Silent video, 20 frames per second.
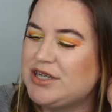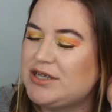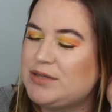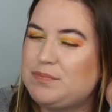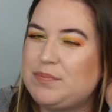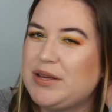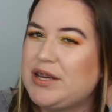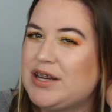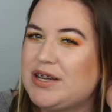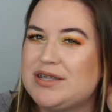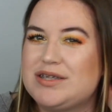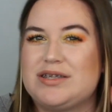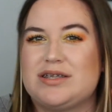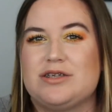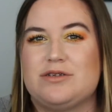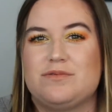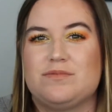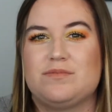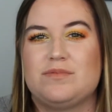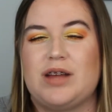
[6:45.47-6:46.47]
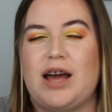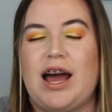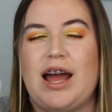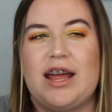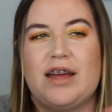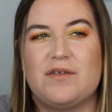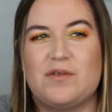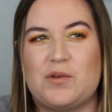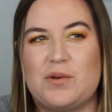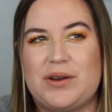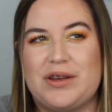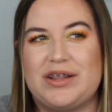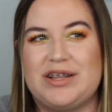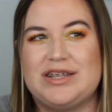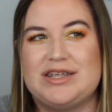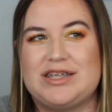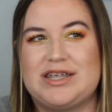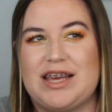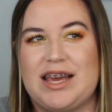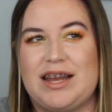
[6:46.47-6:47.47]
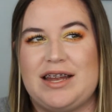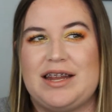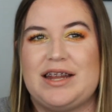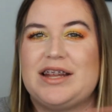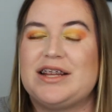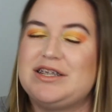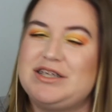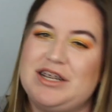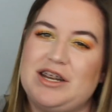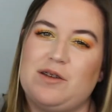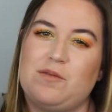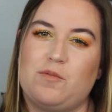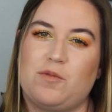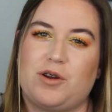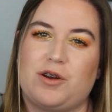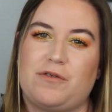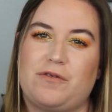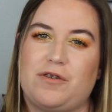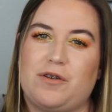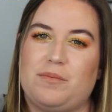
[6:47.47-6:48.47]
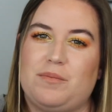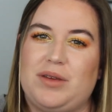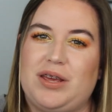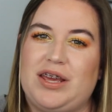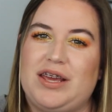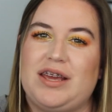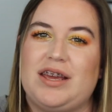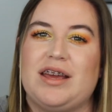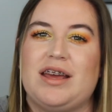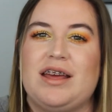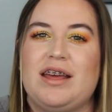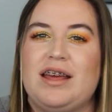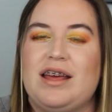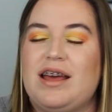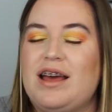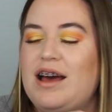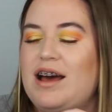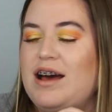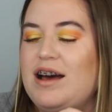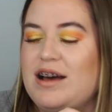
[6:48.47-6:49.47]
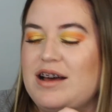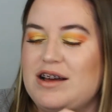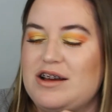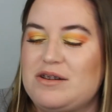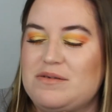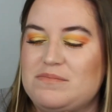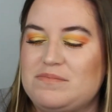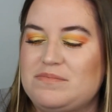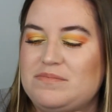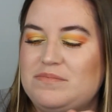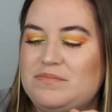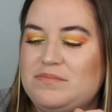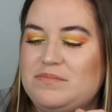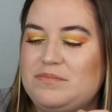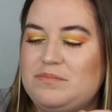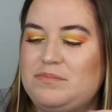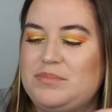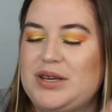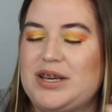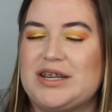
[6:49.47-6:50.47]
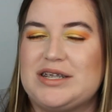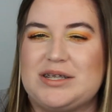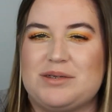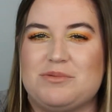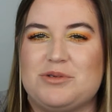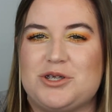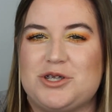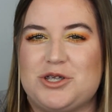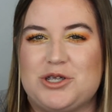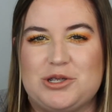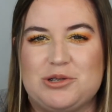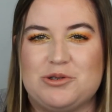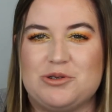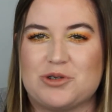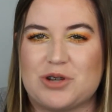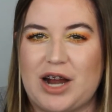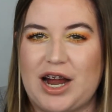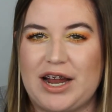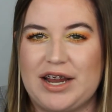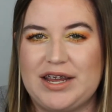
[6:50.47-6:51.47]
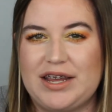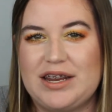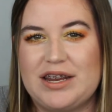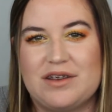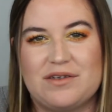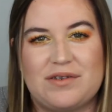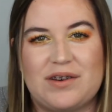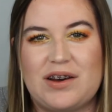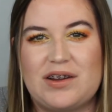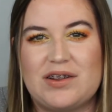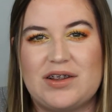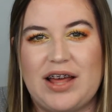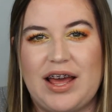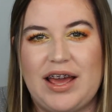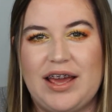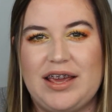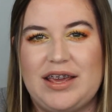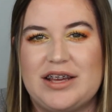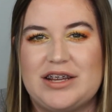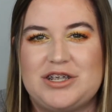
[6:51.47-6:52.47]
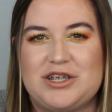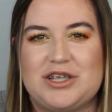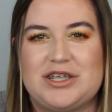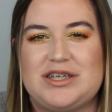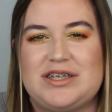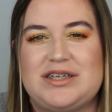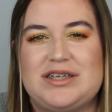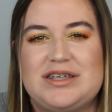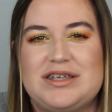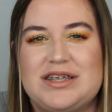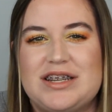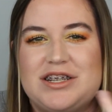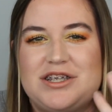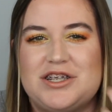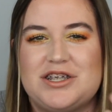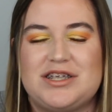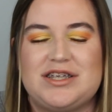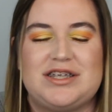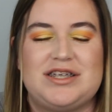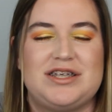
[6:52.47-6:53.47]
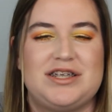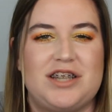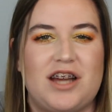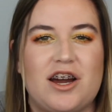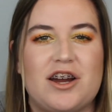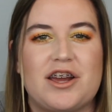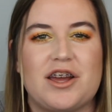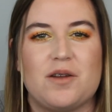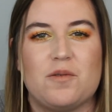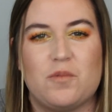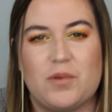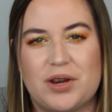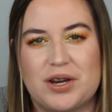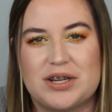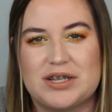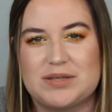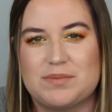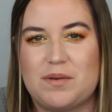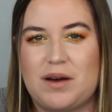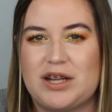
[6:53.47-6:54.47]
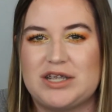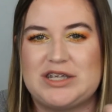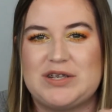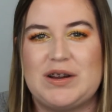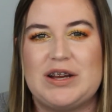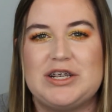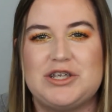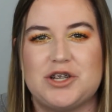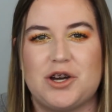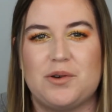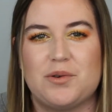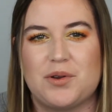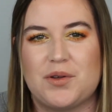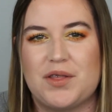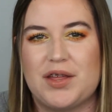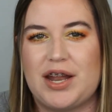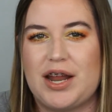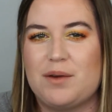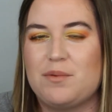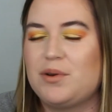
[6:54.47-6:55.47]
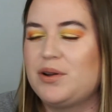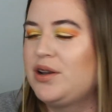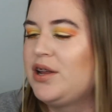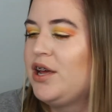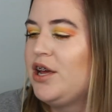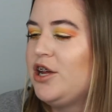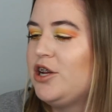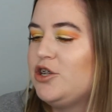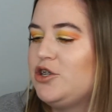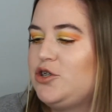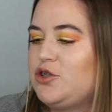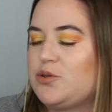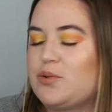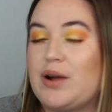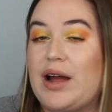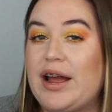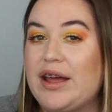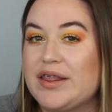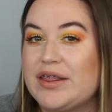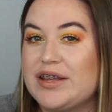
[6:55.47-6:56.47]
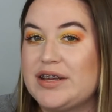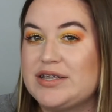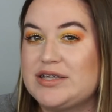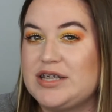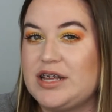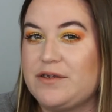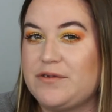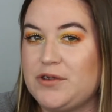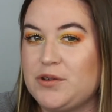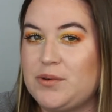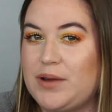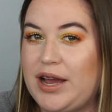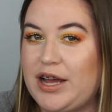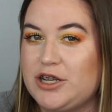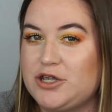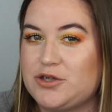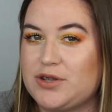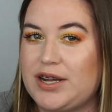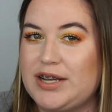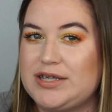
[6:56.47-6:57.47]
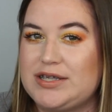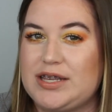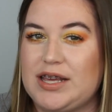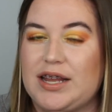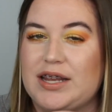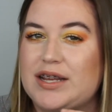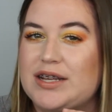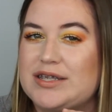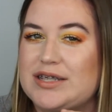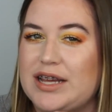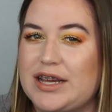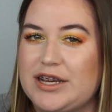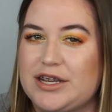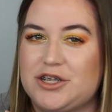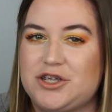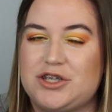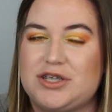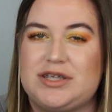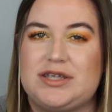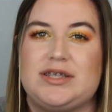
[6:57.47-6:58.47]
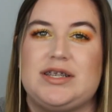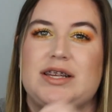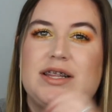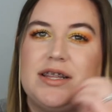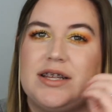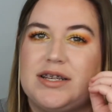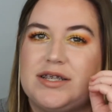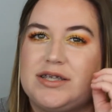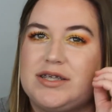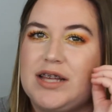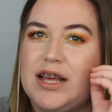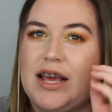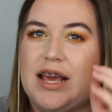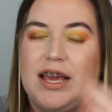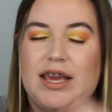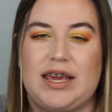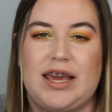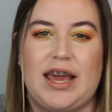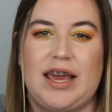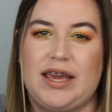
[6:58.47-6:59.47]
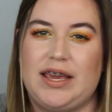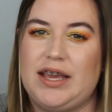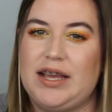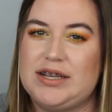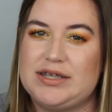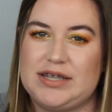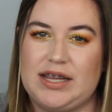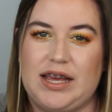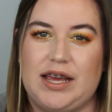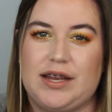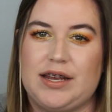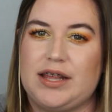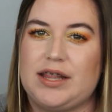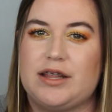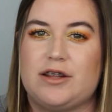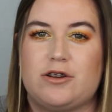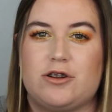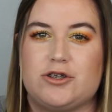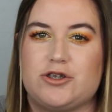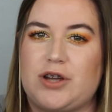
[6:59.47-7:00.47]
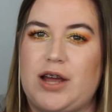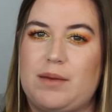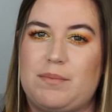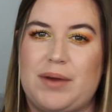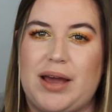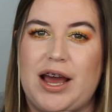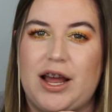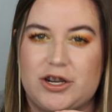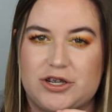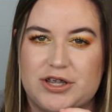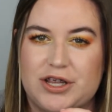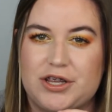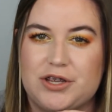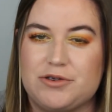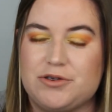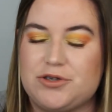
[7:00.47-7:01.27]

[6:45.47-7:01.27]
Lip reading: Because I have oily skin and it didn't work for me because it was too drying, it felt like. It just stuck in weird spots. So I don't know that I would try this if you had dry skin, because I could just see this caking to any little dry patch that you